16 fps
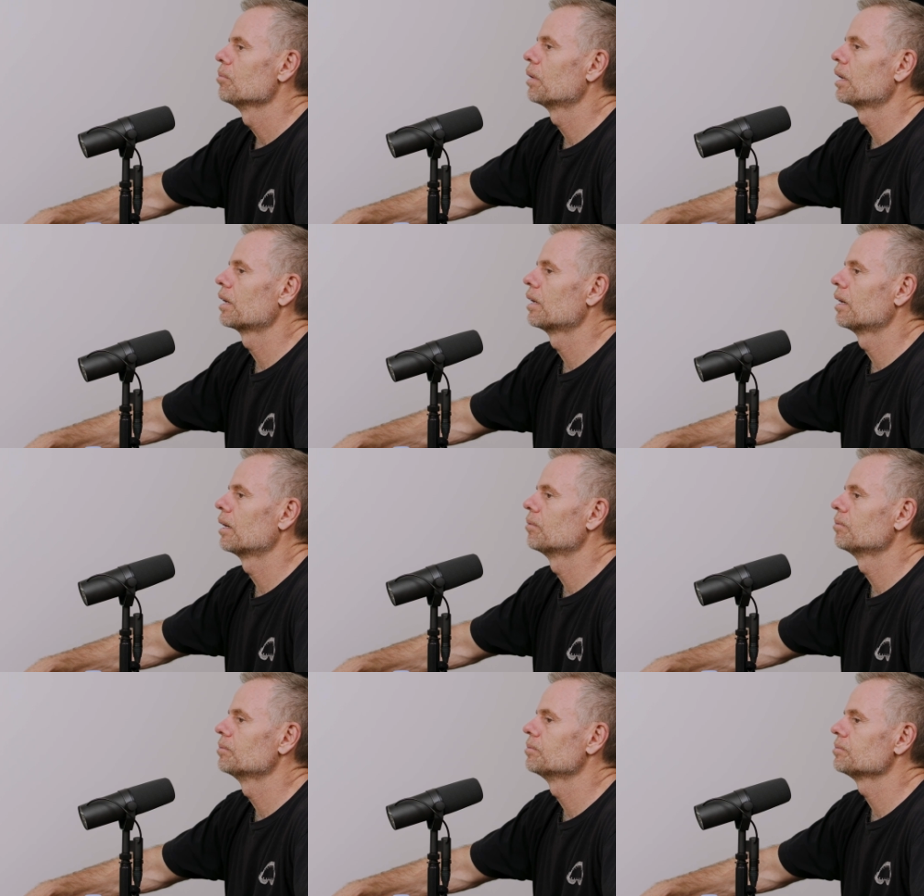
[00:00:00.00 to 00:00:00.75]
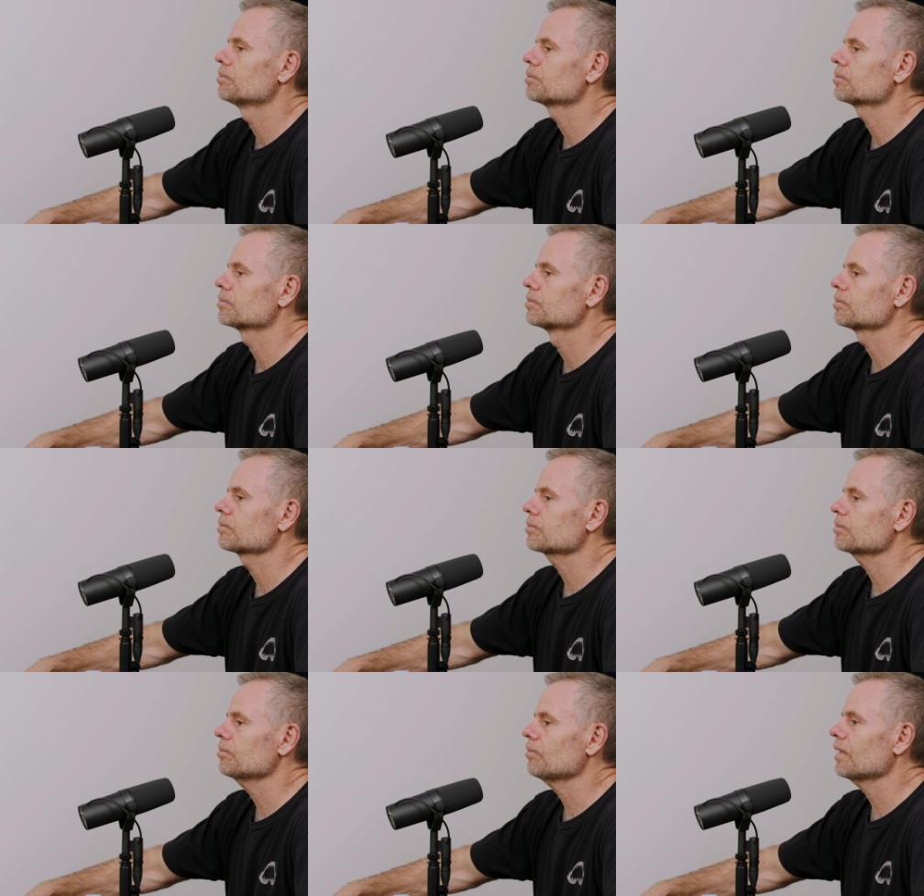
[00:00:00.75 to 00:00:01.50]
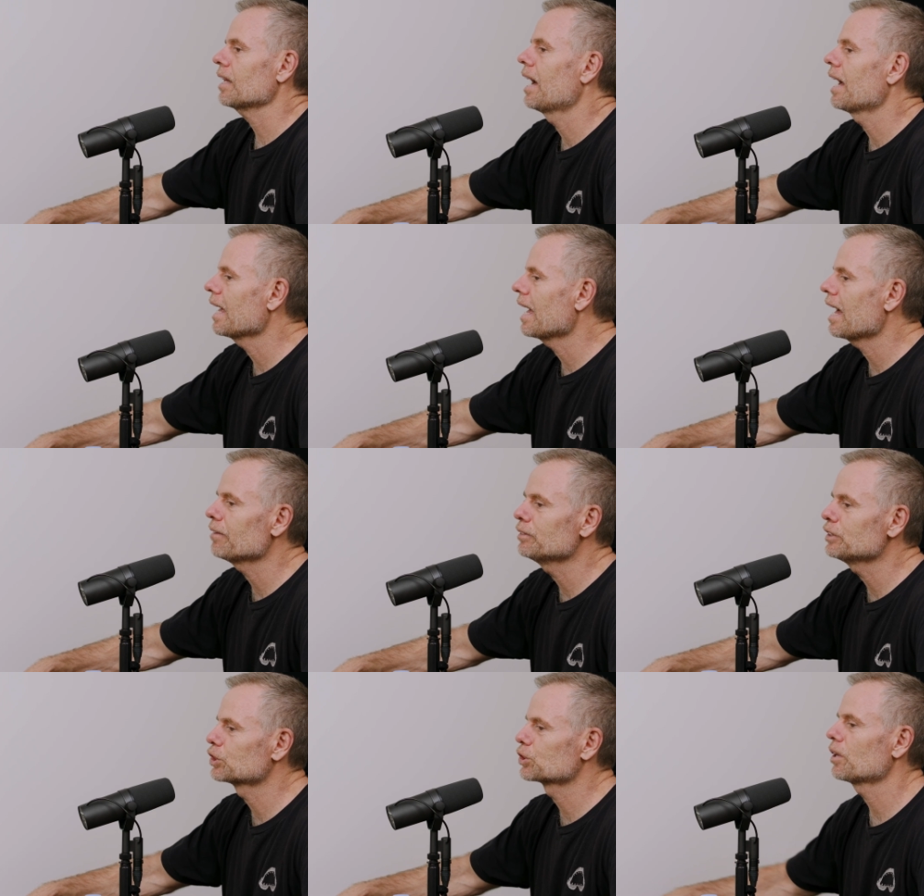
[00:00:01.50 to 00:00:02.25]
But I
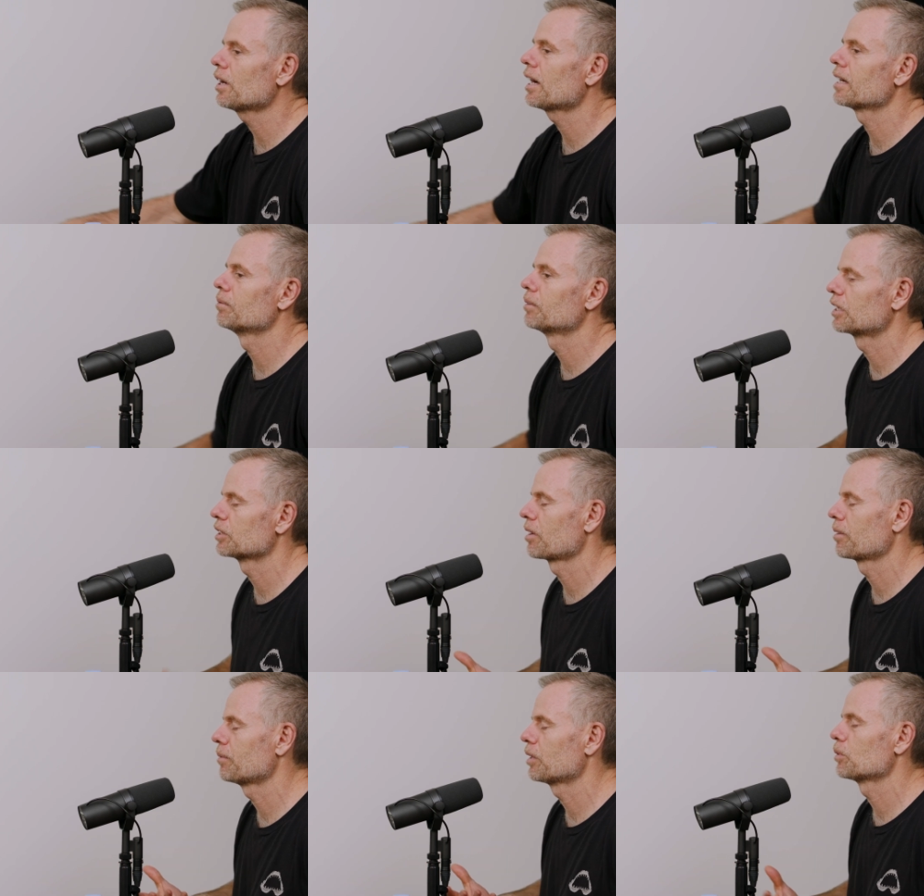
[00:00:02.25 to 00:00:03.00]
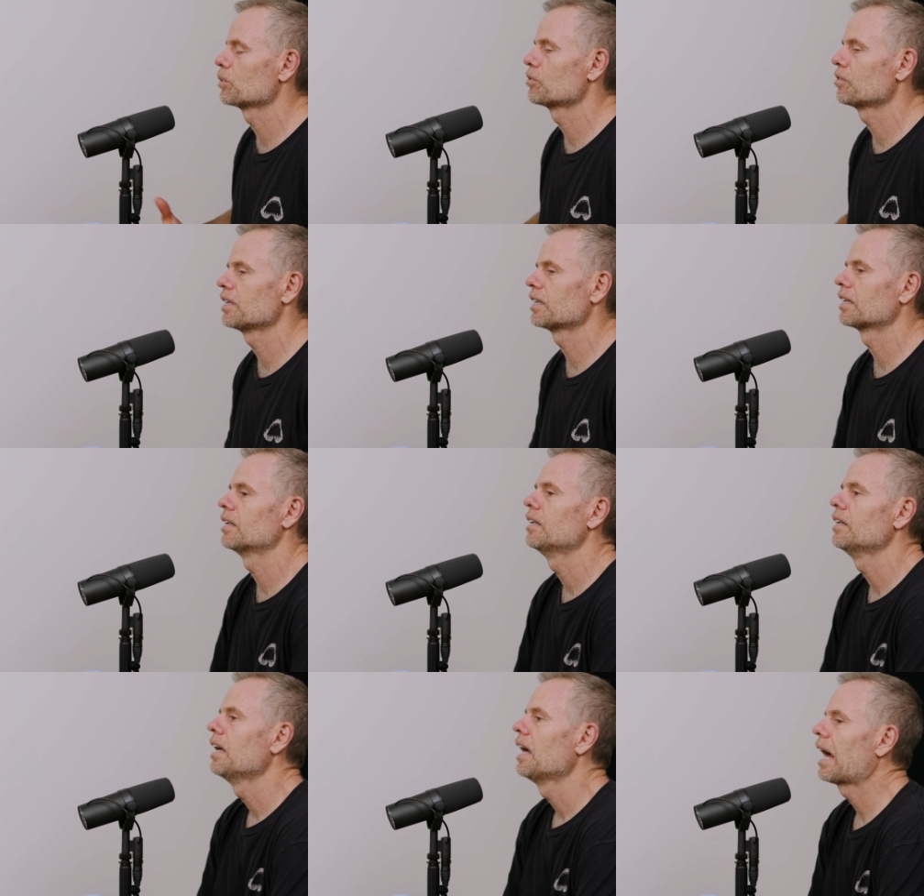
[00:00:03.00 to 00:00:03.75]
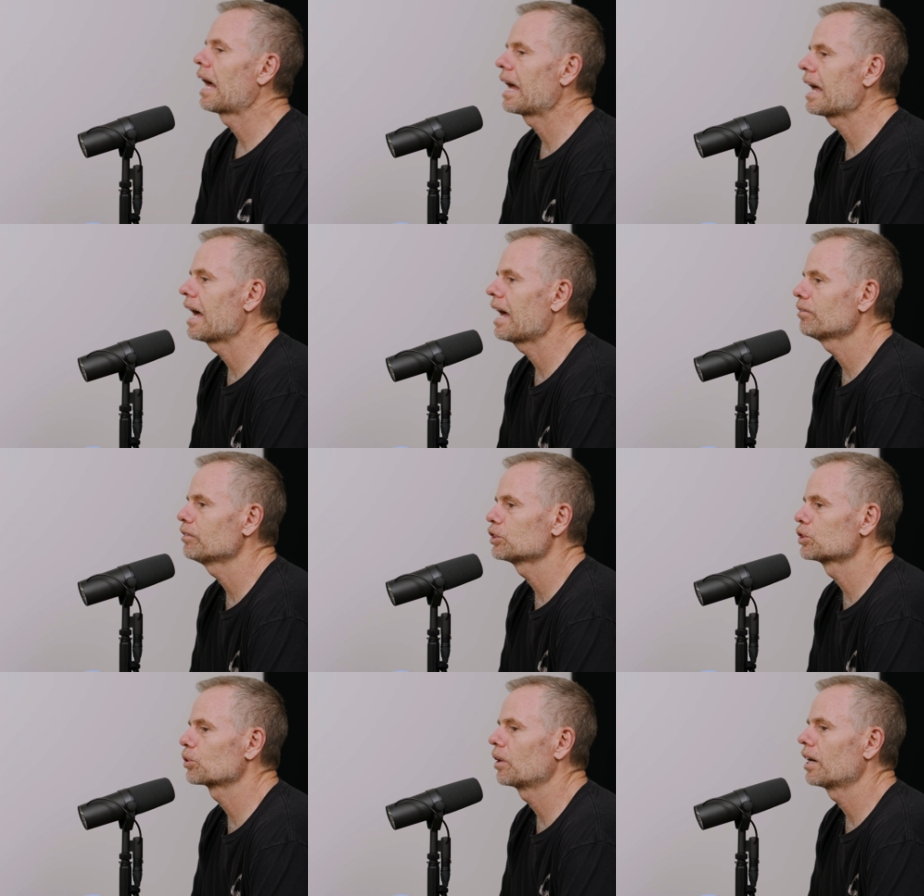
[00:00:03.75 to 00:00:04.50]
haven't tried, because my mother was vegan. I
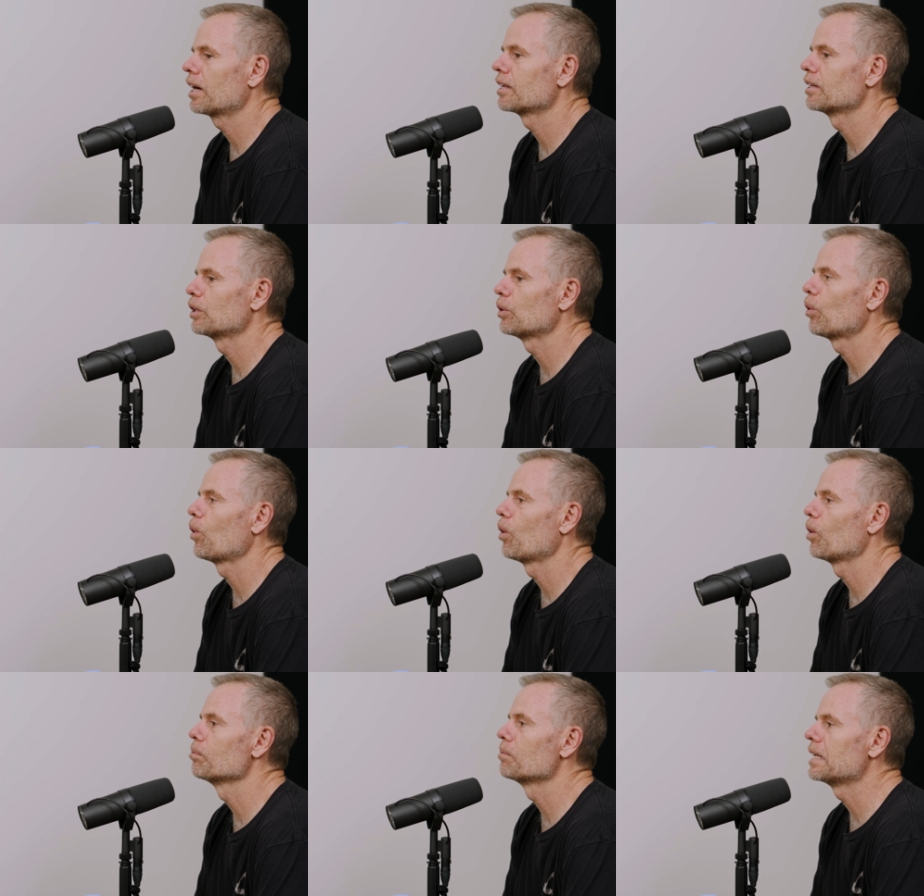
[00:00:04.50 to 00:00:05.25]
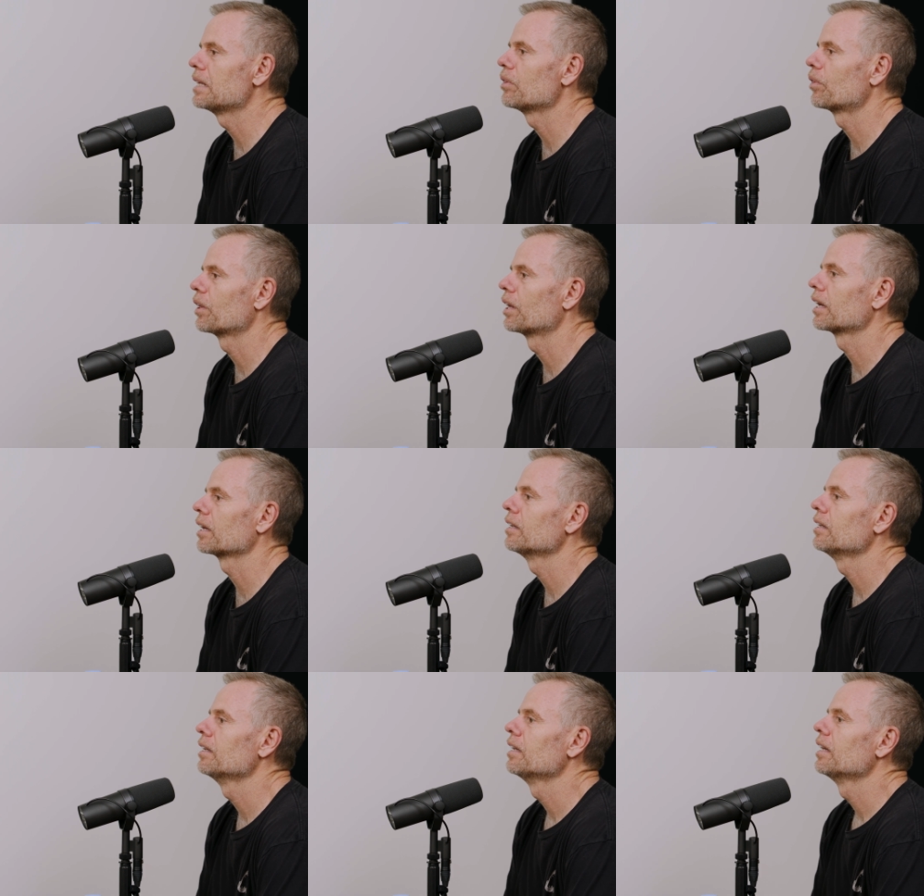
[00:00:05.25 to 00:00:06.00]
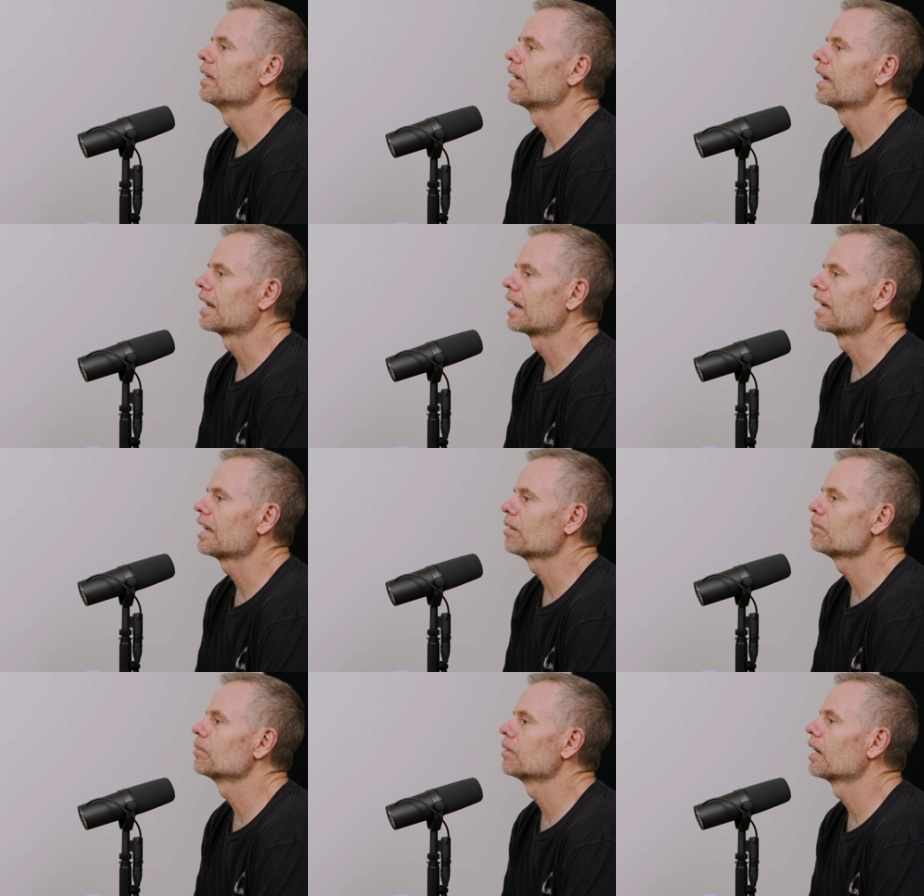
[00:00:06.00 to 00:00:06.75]
haven't tried the all meat thing, and
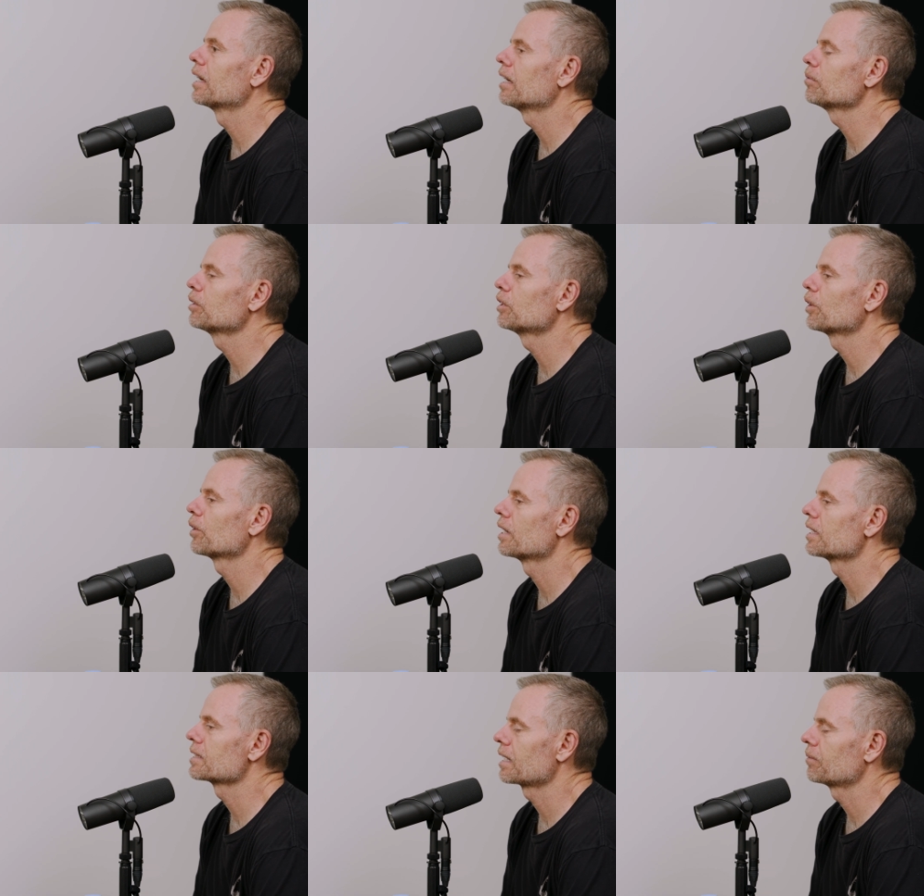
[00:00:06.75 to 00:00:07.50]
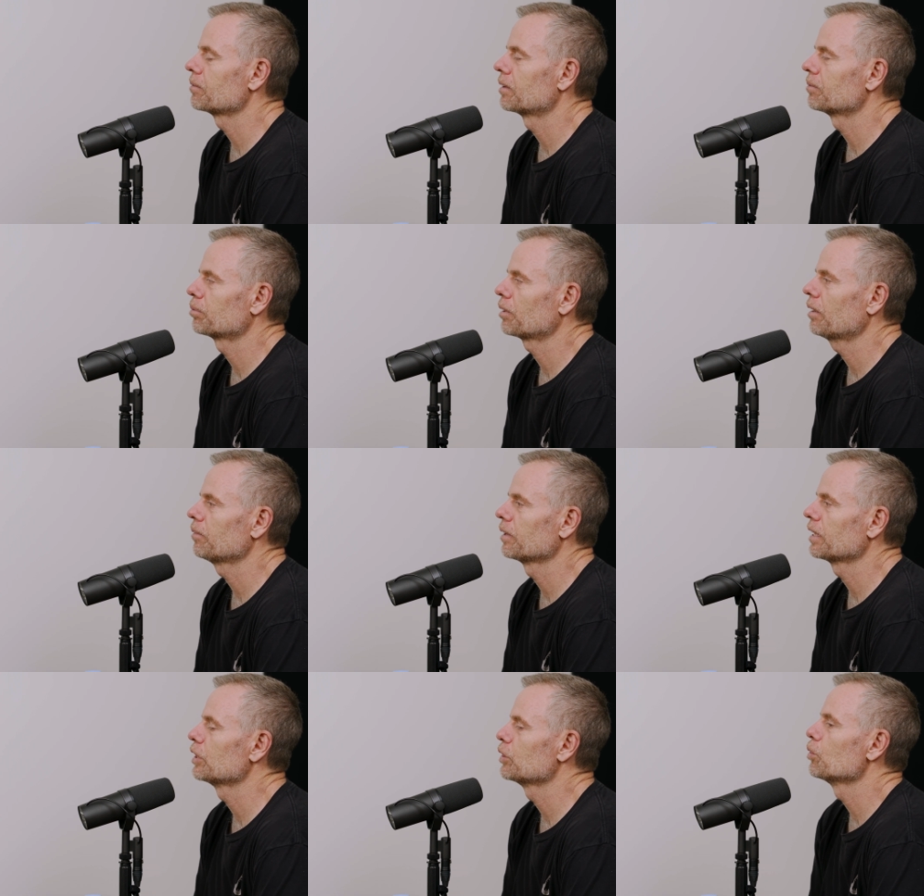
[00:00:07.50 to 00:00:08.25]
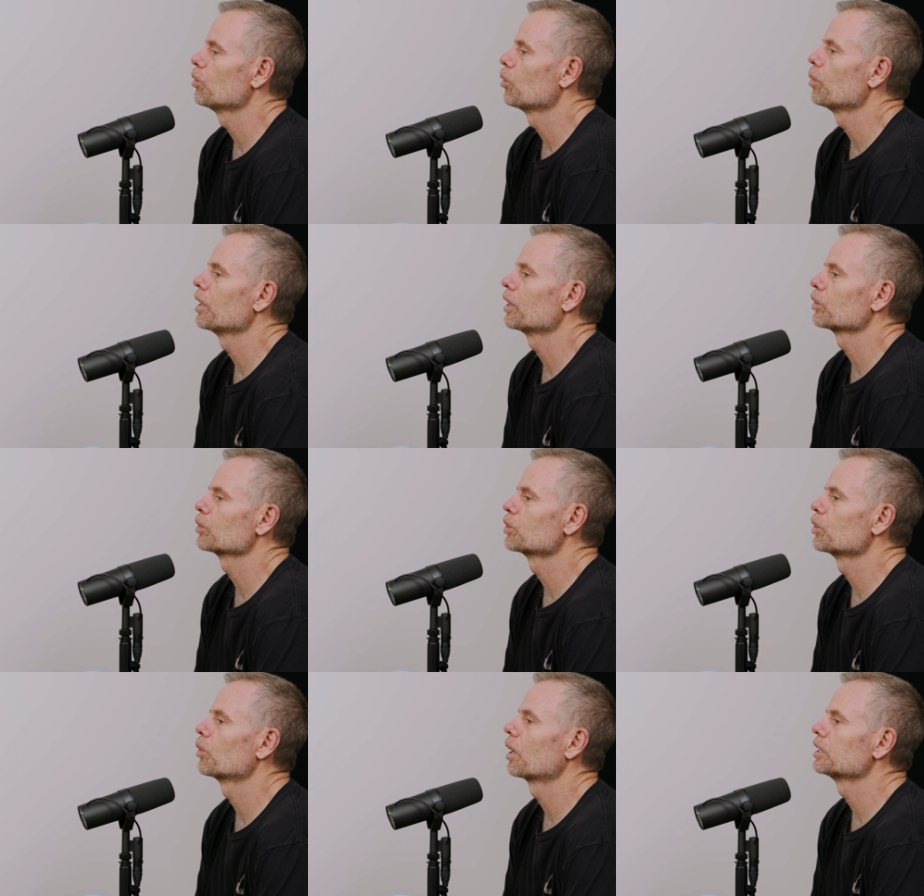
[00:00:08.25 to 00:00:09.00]
I am curious. I'm probably going to do a week
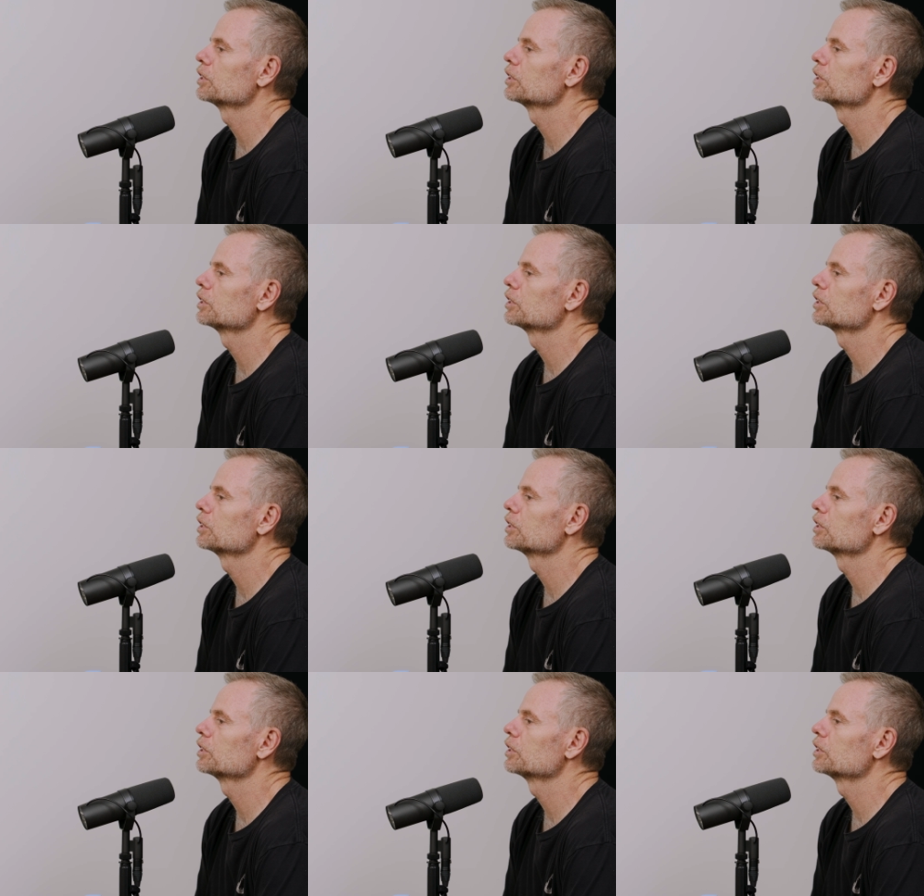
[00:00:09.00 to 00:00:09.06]
or two.